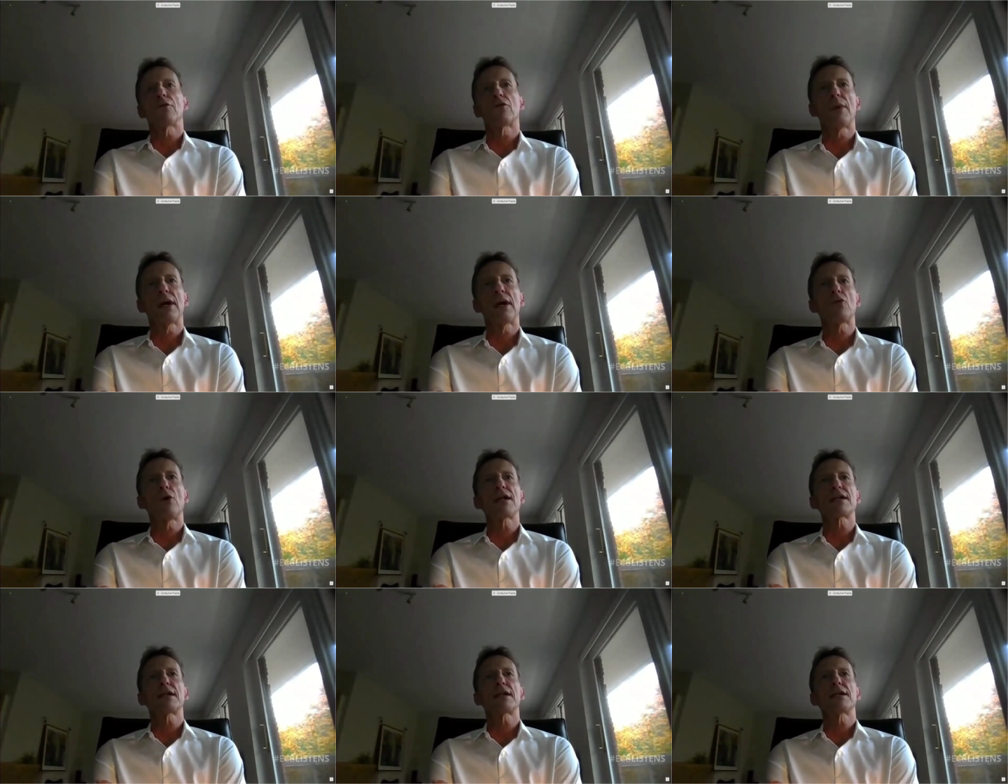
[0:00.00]
of the main
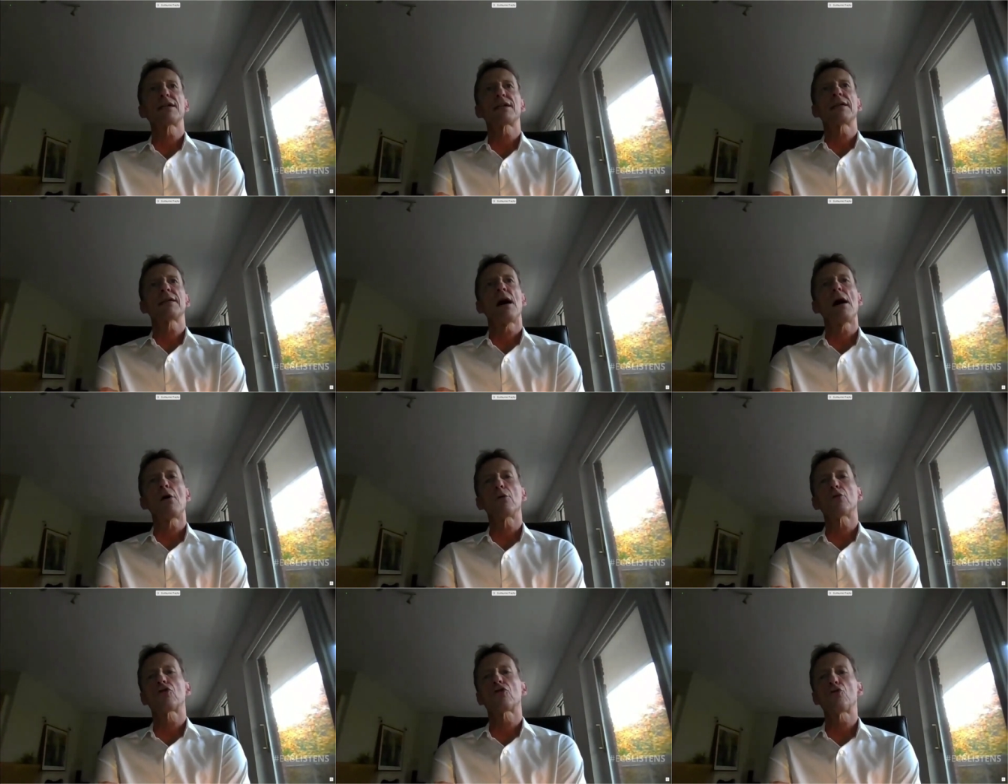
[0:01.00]
ways, is now
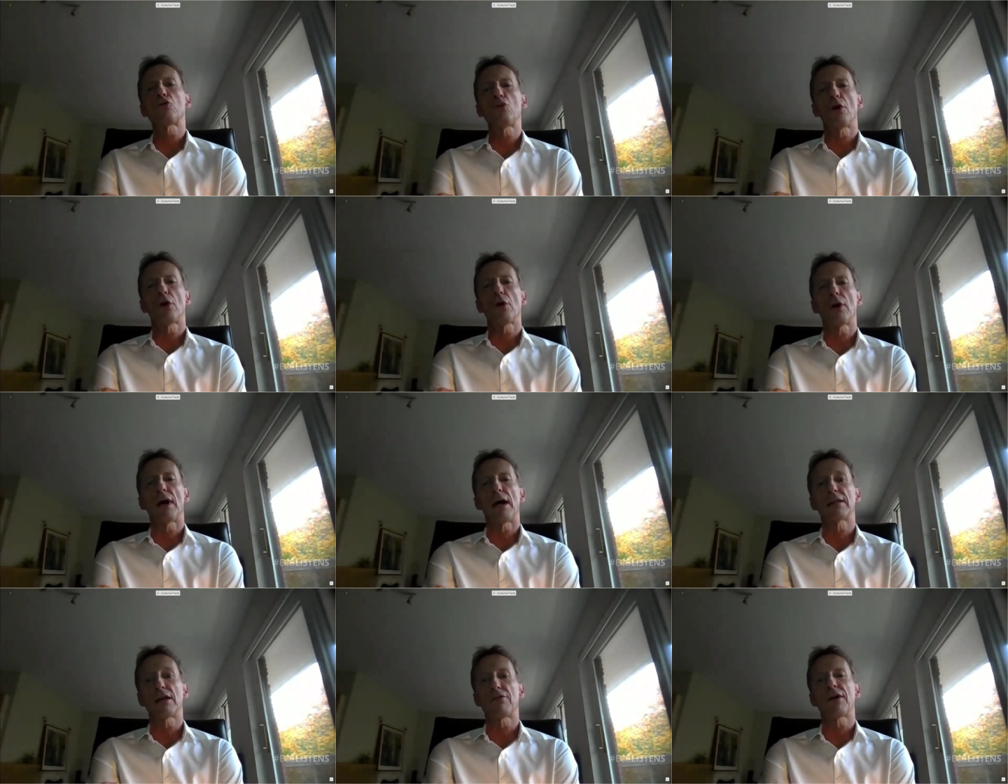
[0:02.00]
to uh,
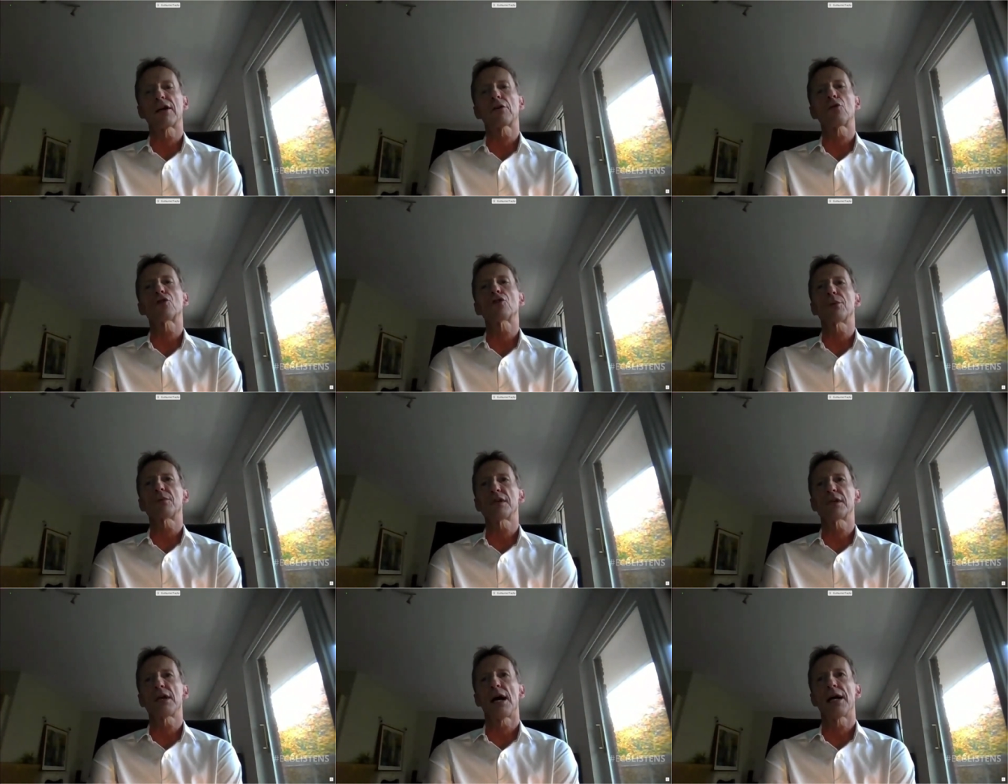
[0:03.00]
de facto
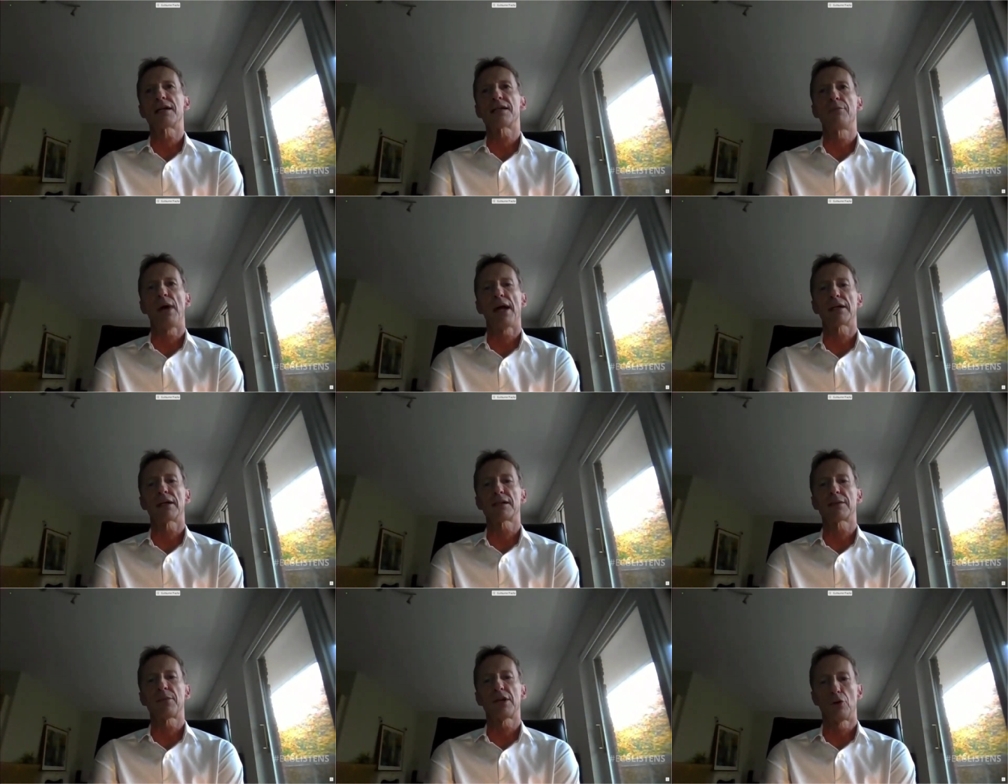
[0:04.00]
subsidize banks.
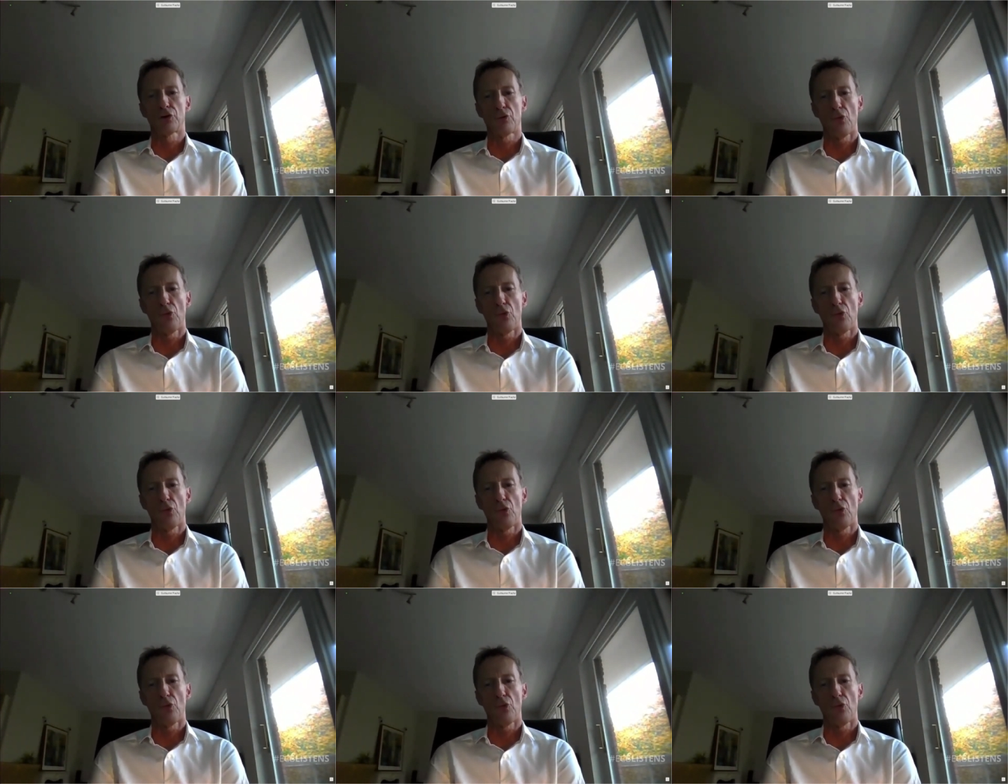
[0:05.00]
Because